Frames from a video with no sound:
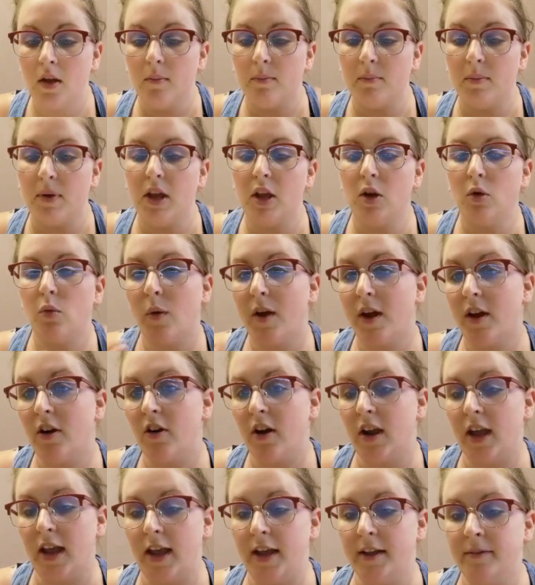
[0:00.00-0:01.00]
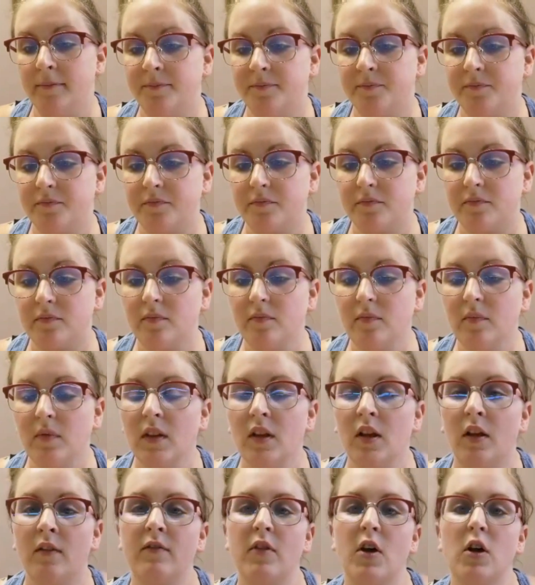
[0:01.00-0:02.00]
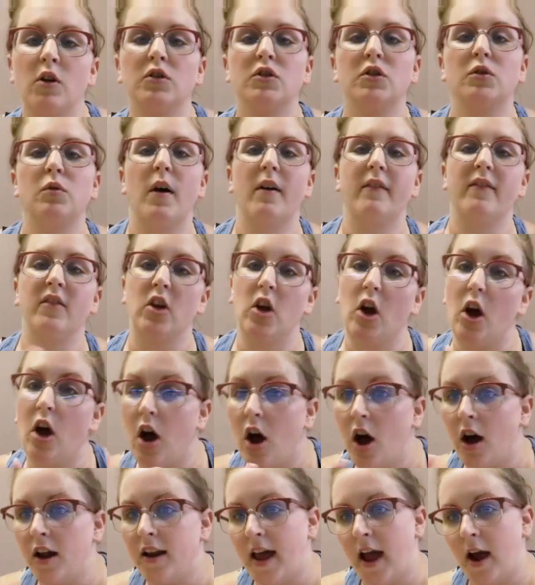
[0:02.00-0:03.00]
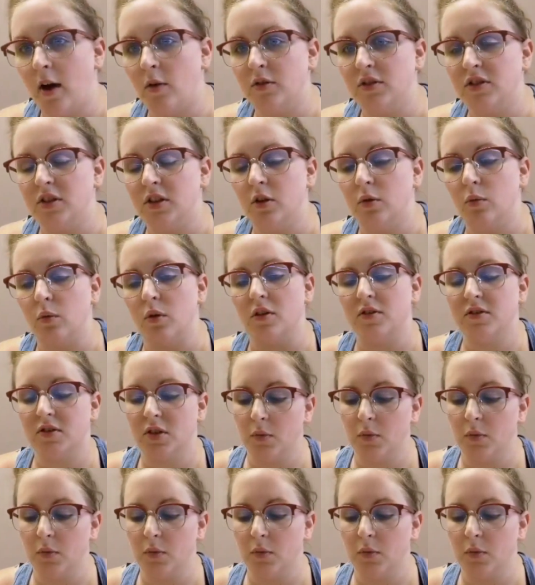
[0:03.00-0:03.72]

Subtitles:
be weary of those who have gone out into the world.